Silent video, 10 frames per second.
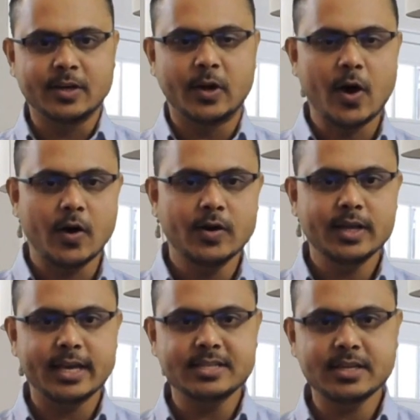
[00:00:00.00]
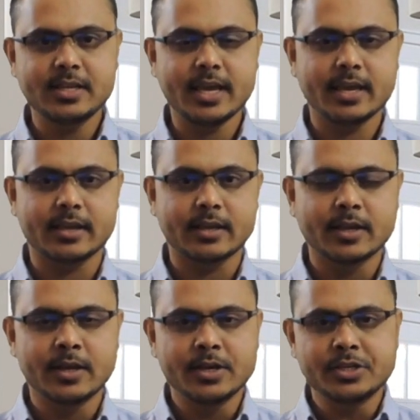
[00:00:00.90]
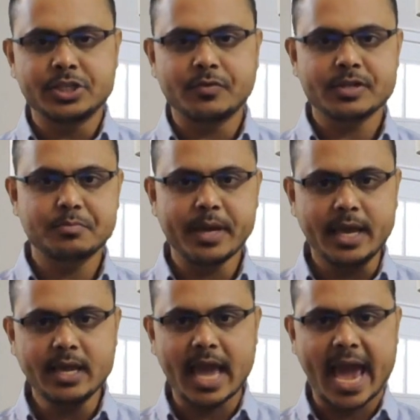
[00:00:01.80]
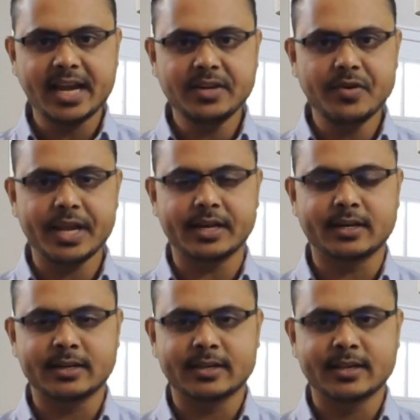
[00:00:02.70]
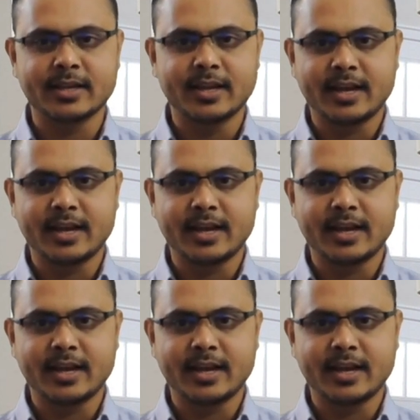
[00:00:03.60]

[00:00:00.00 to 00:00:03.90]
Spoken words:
Log is a thing. She was big and green.